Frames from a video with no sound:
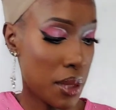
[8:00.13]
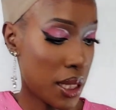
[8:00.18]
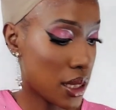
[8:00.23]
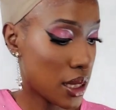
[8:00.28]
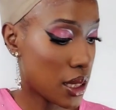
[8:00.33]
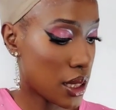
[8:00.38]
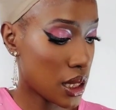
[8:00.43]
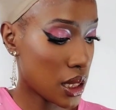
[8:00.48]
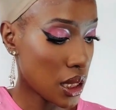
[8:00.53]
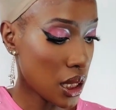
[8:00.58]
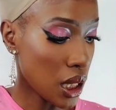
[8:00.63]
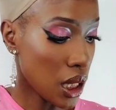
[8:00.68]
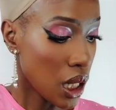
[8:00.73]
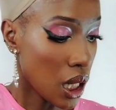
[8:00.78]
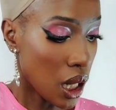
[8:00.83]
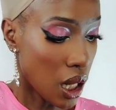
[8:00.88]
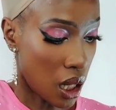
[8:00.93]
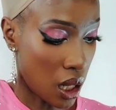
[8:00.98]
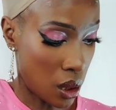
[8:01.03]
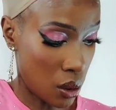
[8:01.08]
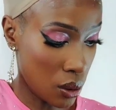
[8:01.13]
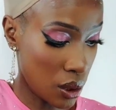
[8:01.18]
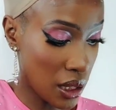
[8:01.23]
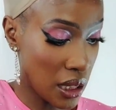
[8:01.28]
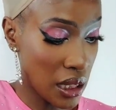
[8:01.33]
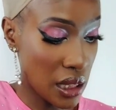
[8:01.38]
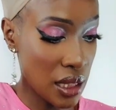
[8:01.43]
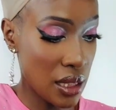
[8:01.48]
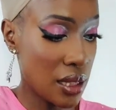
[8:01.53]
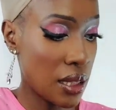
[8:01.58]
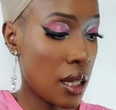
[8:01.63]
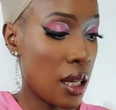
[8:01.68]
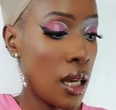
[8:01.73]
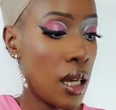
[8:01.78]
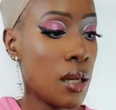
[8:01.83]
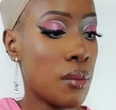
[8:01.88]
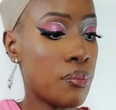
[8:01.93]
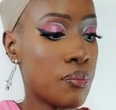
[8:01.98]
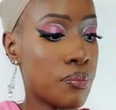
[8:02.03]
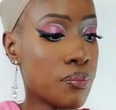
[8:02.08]
but I wouldn't
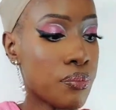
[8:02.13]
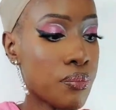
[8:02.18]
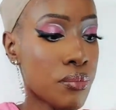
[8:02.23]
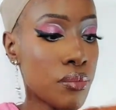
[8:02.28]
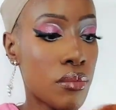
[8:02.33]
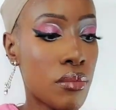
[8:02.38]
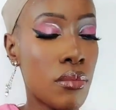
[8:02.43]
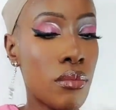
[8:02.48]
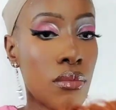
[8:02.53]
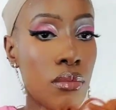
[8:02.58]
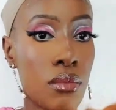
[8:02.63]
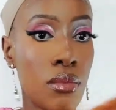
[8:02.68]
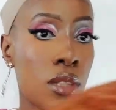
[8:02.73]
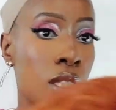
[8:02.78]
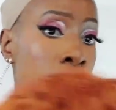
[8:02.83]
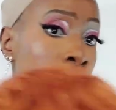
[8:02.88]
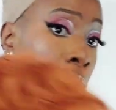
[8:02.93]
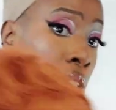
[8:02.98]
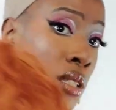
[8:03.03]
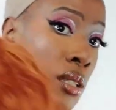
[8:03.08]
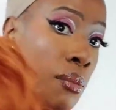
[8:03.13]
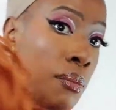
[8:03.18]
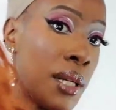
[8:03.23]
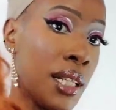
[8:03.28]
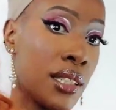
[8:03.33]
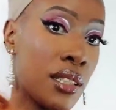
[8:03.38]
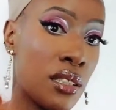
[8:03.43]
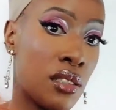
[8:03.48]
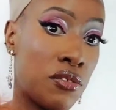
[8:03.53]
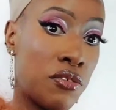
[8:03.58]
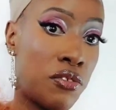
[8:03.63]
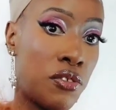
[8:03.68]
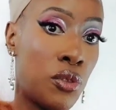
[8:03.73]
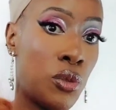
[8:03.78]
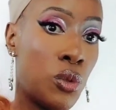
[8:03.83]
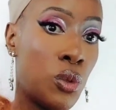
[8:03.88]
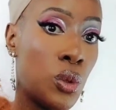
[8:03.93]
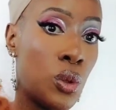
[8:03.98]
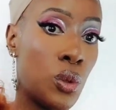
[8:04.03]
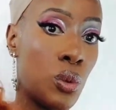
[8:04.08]
say it's the best
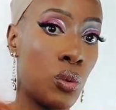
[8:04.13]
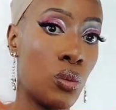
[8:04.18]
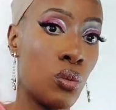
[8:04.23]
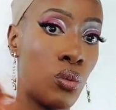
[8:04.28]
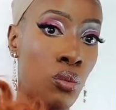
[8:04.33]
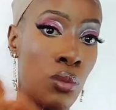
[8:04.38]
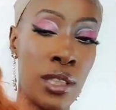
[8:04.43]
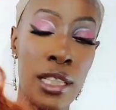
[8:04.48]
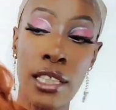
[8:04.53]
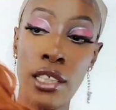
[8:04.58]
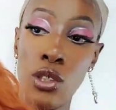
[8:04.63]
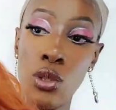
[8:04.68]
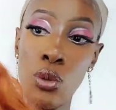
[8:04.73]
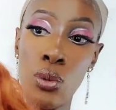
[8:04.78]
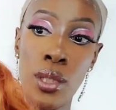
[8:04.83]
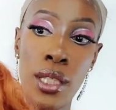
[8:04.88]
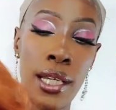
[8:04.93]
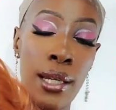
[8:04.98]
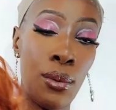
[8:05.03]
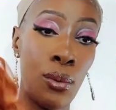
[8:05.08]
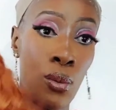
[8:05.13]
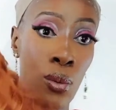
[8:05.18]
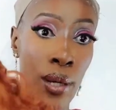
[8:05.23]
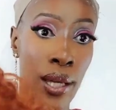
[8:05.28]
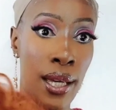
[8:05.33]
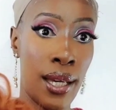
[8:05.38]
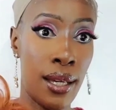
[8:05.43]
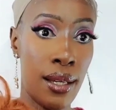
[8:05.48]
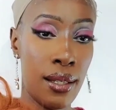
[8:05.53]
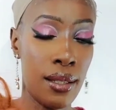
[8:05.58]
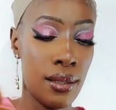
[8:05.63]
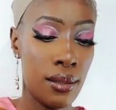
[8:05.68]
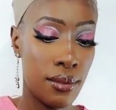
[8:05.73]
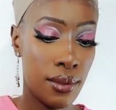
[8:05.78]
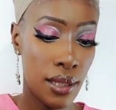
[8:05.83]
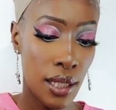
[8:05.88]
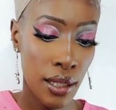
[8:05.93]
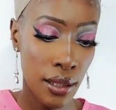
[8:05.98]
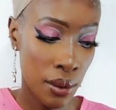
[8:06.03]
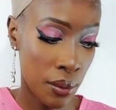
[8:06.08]
for day-to-day wear.
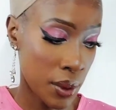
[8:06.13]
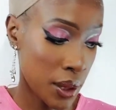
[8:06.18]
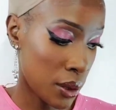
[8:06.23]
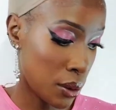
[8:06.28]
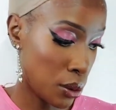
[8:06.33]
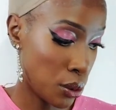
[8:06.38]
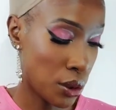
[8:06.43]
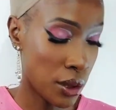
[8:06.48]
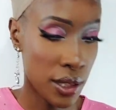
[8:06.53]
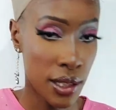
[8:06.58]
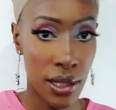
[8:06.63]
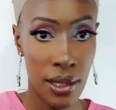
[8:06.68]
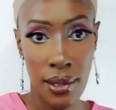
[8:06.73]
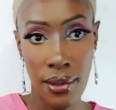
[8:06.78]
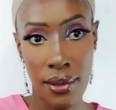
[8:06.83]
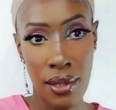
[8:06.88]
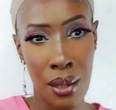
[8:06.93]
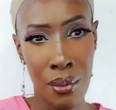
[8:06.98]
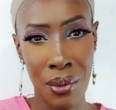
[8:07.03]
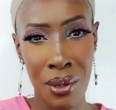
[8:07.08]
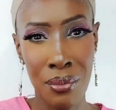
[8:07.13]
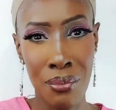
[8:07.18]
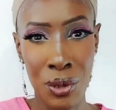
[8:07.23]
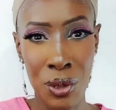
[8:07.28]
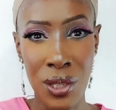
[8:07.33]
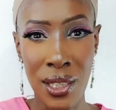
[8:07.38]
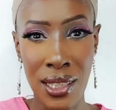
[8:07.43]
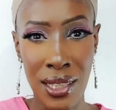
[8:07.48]
The other one looks a bit more